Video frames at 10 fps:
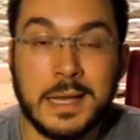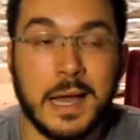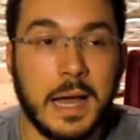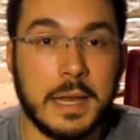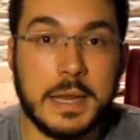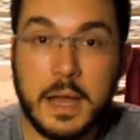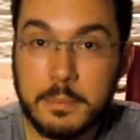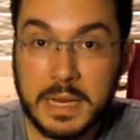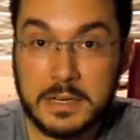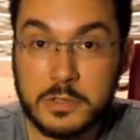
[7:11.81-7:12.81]

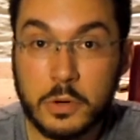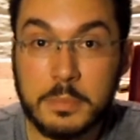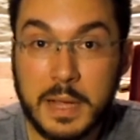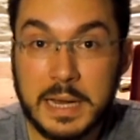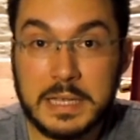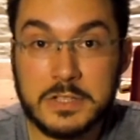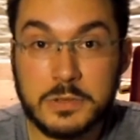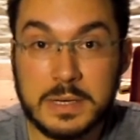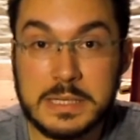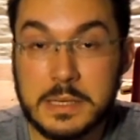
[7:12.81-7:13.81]
Not mandatory by any
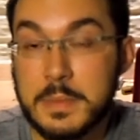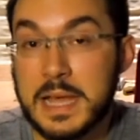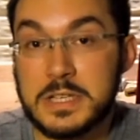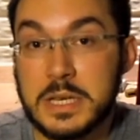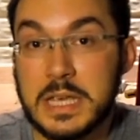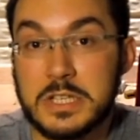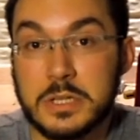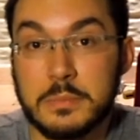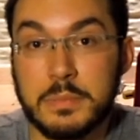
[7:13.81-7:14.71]
stretch of the imagination,